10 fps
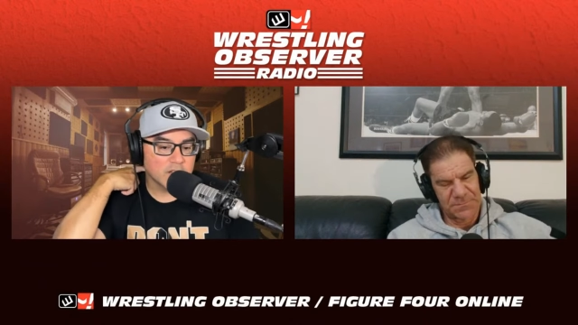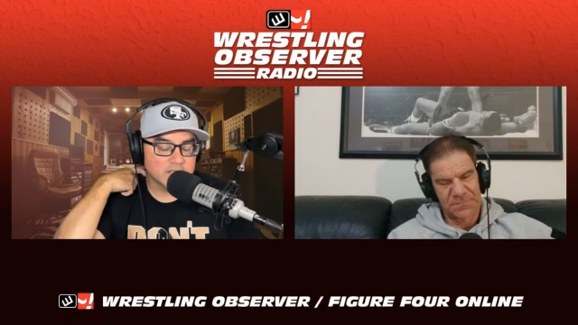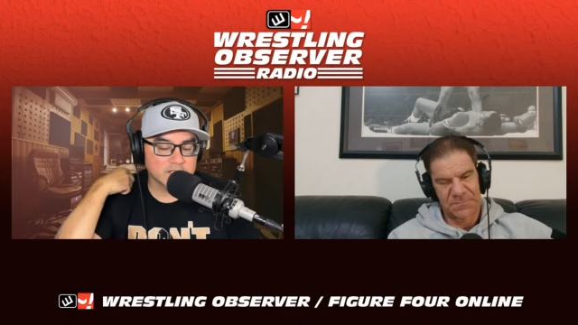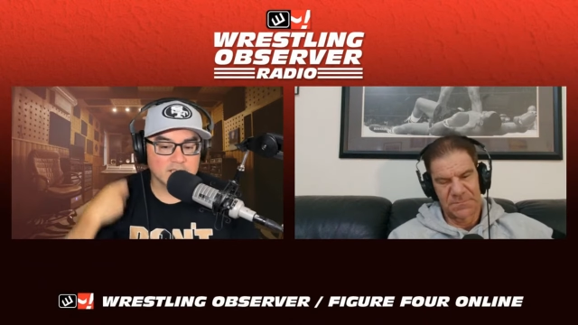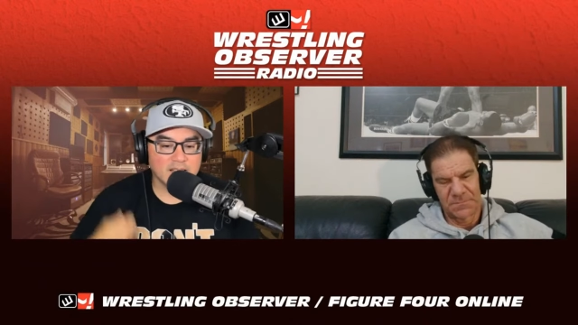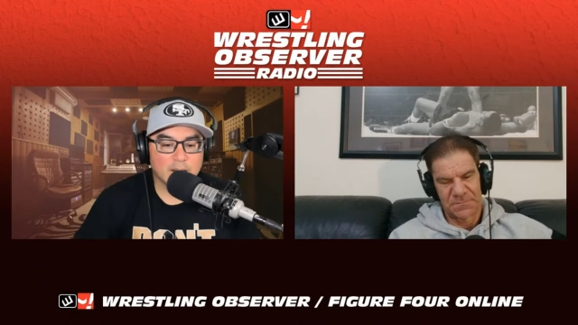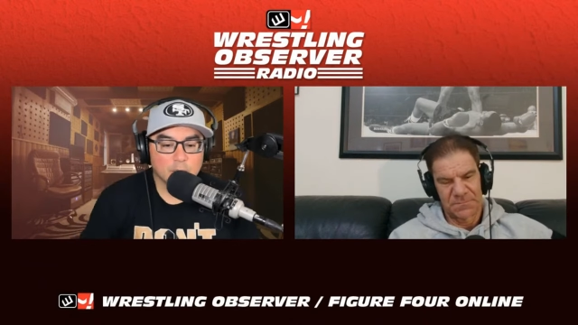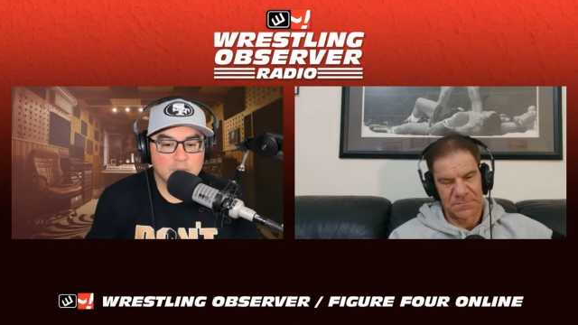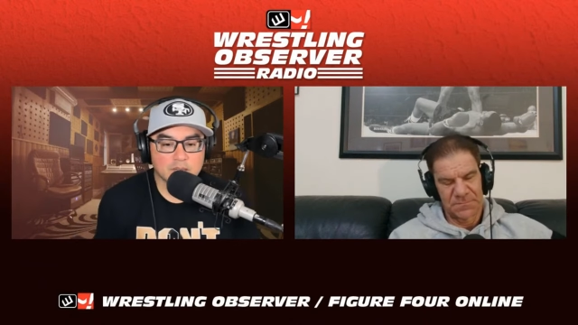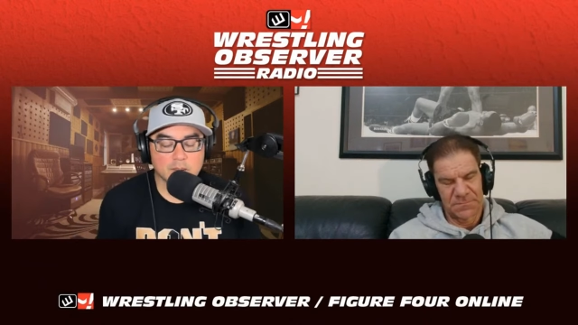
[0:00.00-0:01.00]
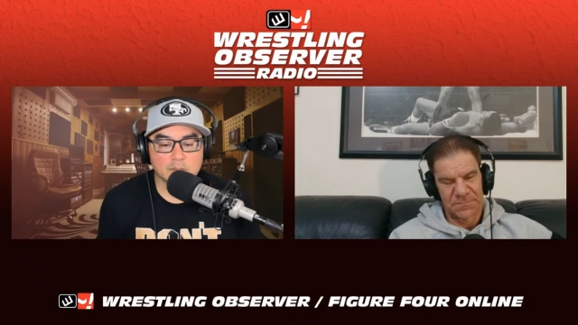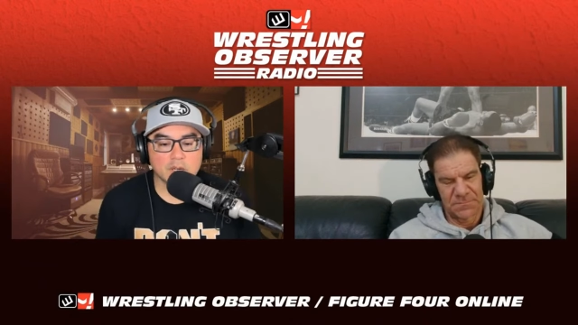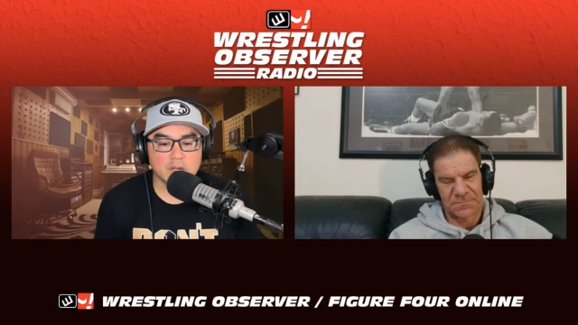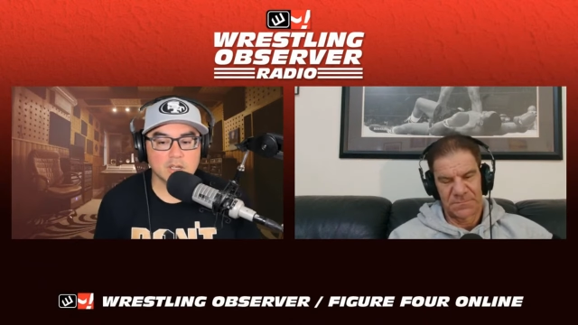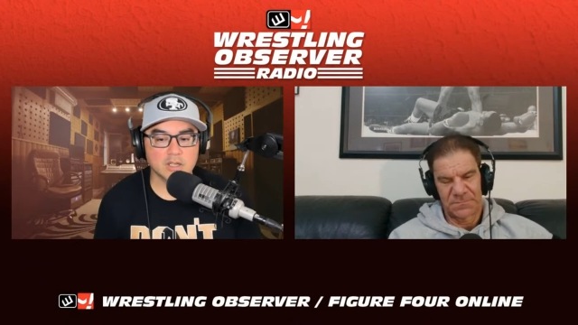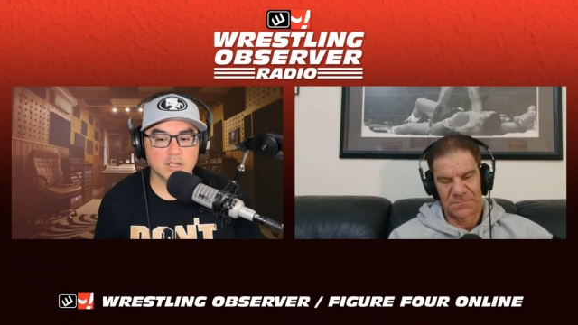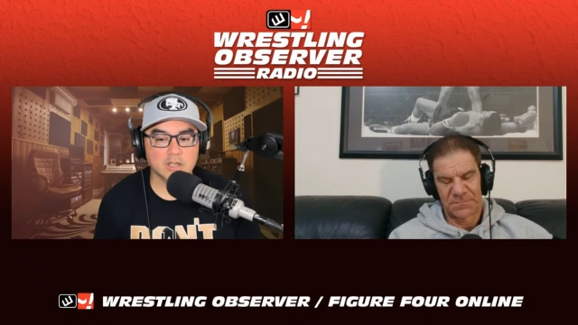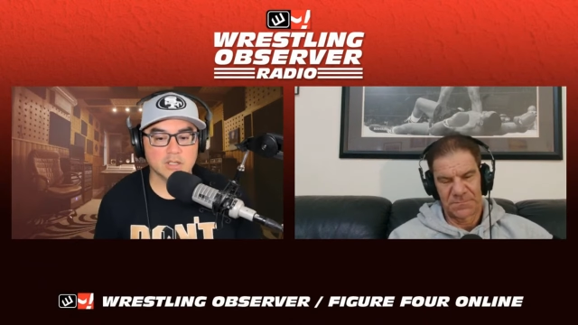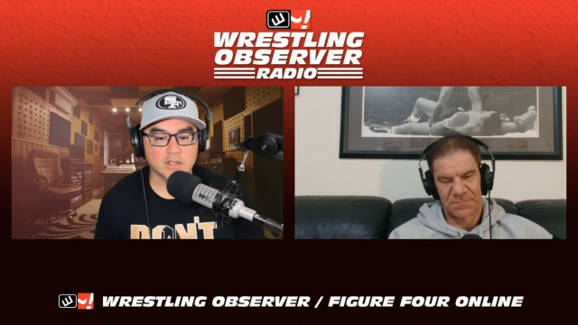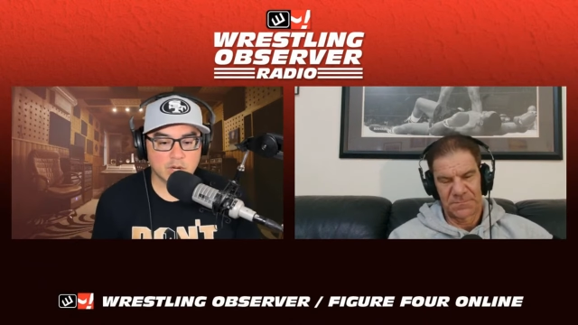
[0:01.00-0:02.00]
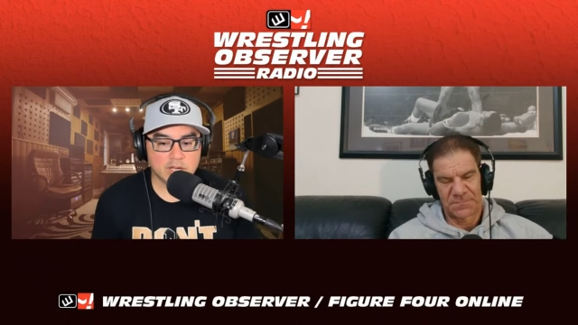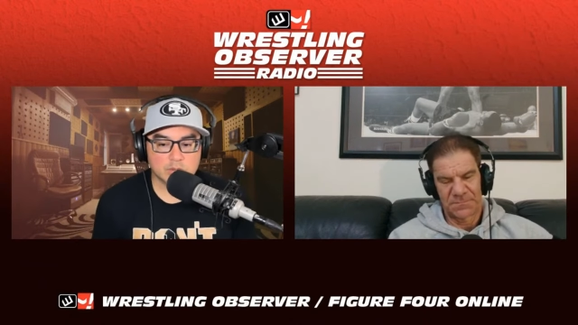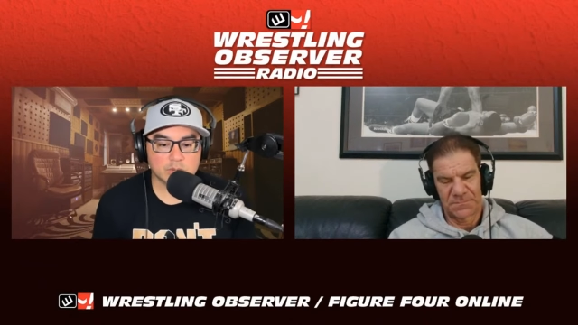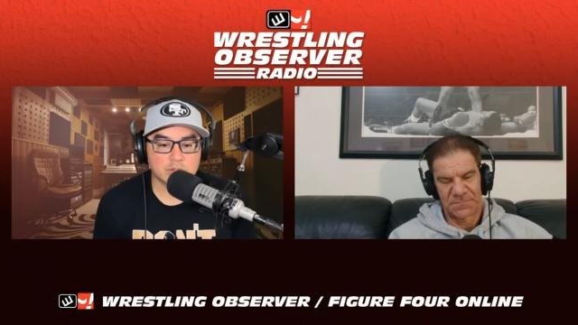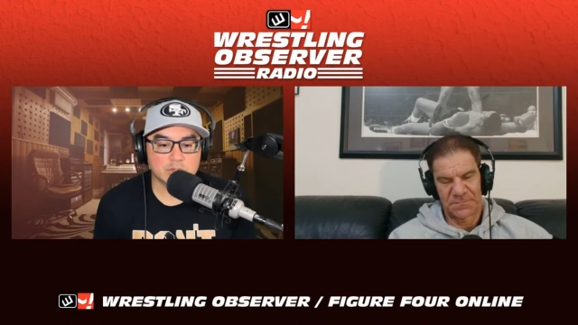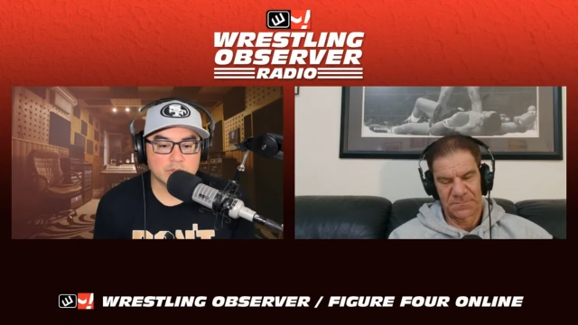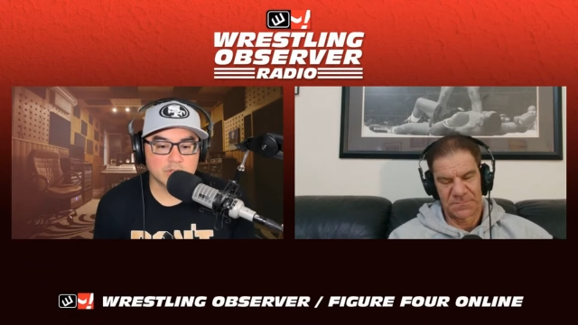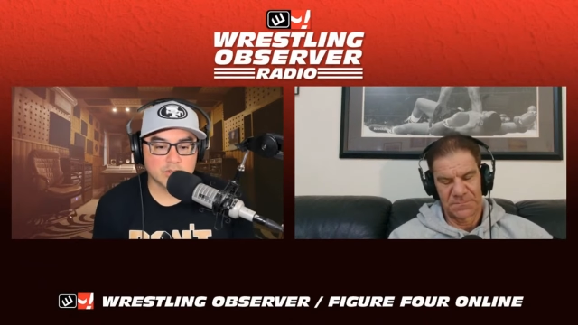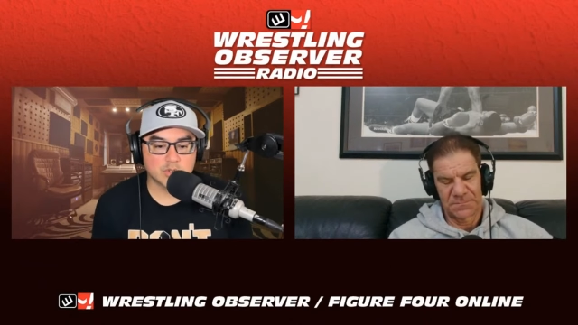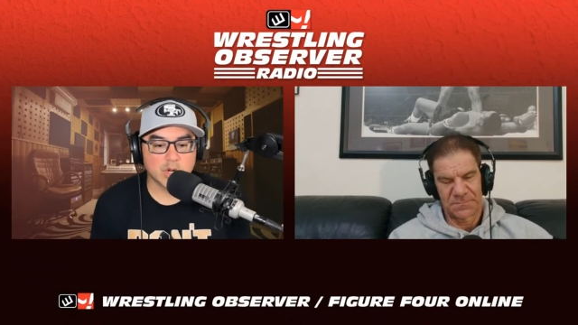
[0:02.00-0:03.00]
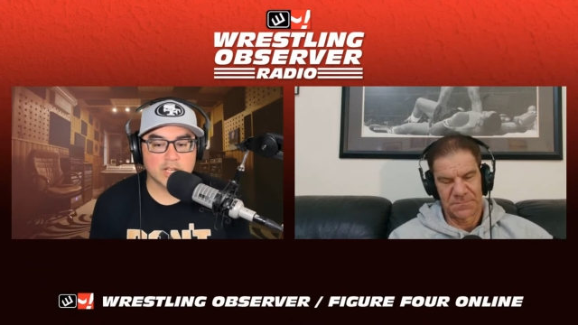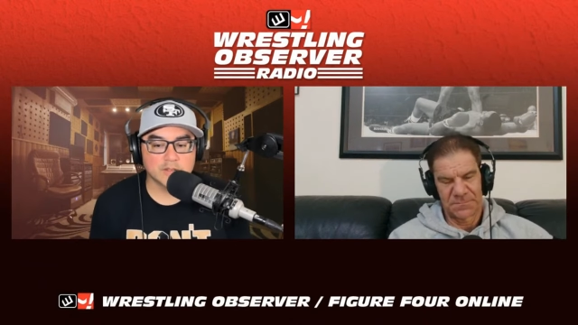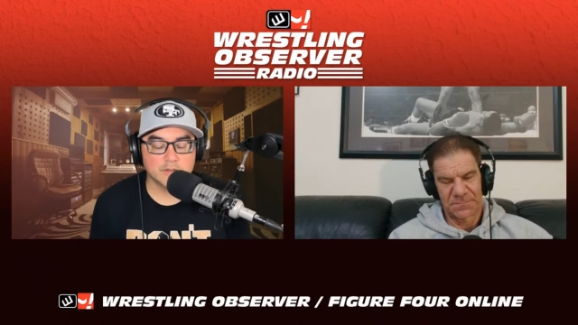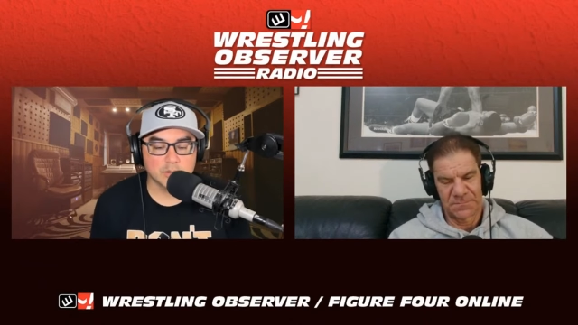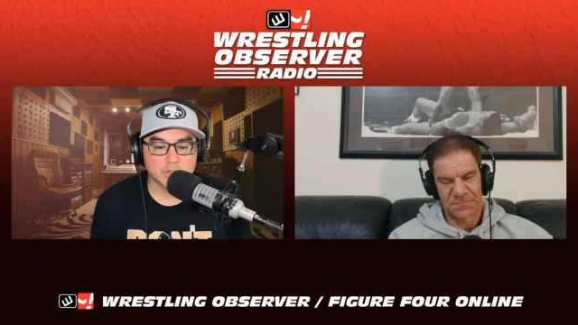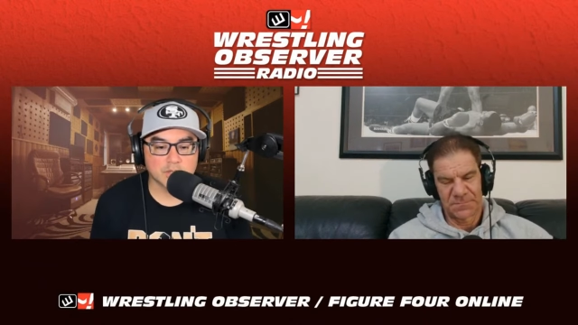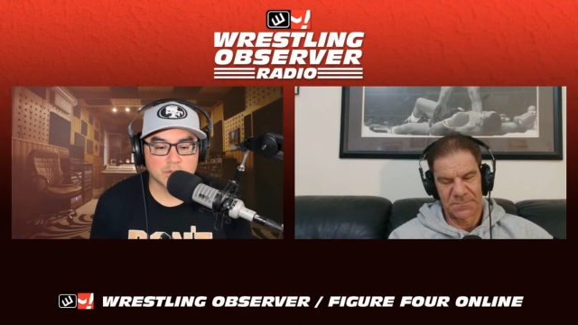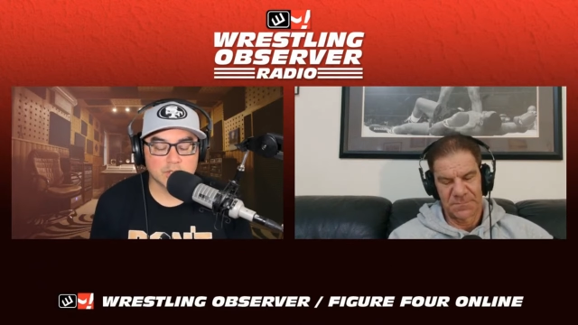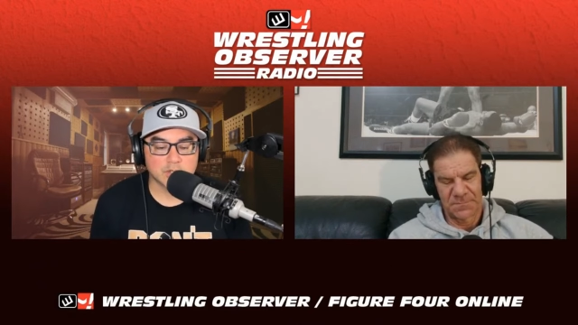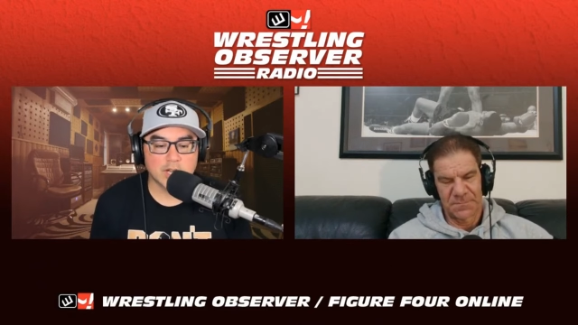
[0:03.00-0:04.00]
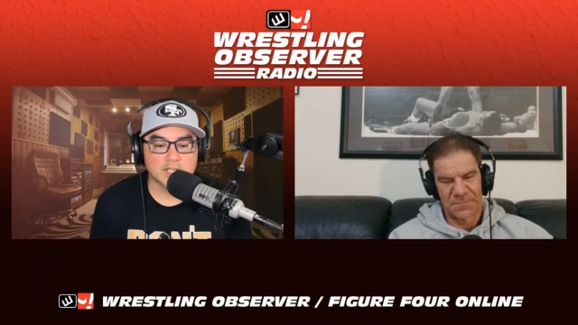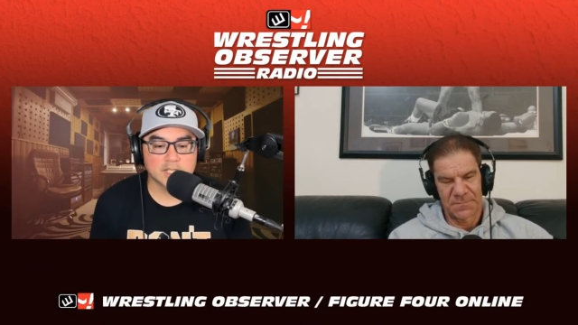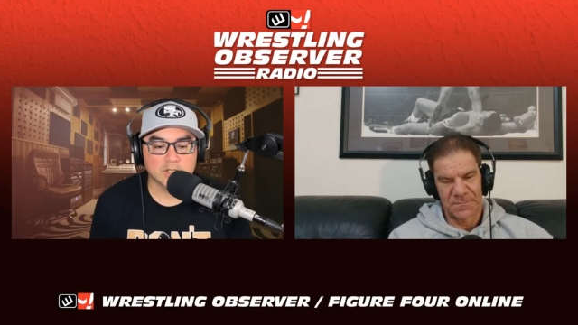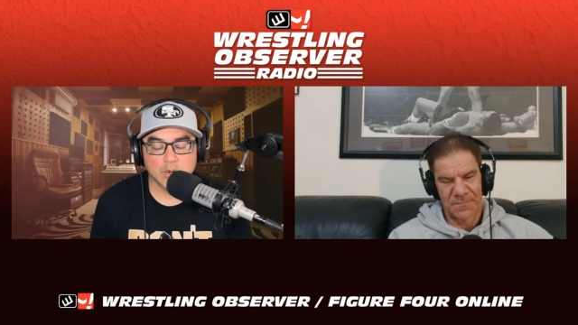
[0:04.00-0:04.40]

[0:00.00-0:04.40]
Speaker 1: It doesn't help them uh, uh, in trying to uh, to attract the viewers that they're attracting.